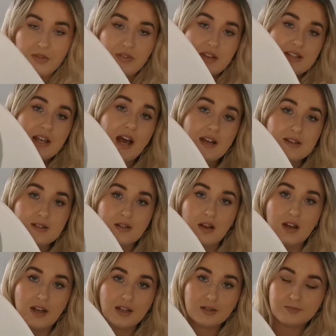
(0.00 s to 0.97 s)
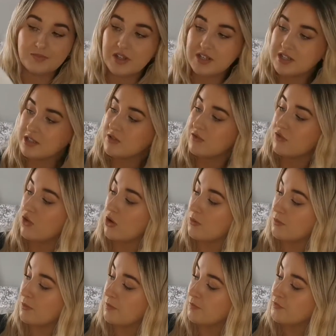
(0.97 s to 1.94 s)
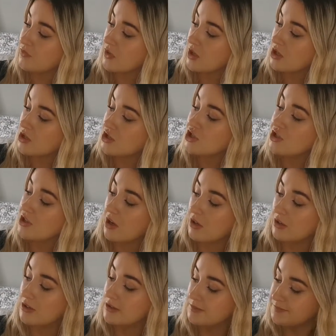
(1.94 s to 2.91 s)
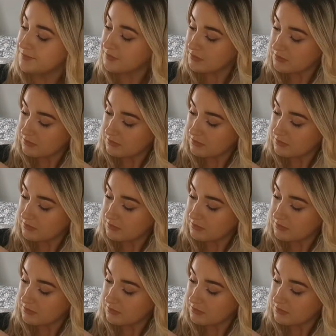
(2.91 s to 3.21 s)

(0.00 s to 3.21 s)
And this has this is from Snuggle,